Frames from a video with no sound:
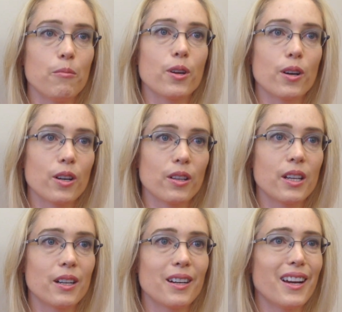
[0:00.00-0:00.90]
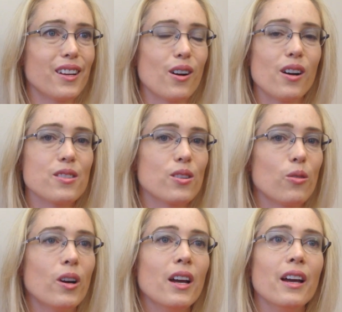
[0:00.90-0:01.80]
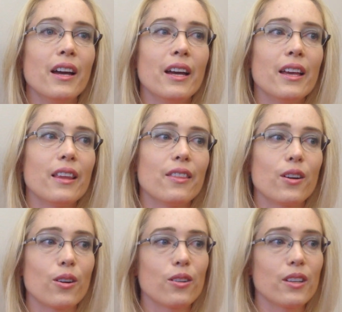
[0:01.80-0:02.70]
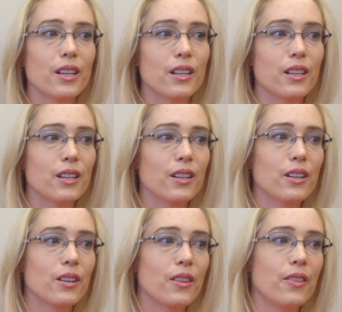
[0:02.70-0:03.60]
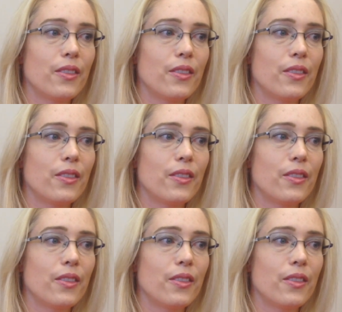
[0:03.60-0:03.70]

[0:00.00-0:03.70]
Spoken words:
the earlier, and also the earlier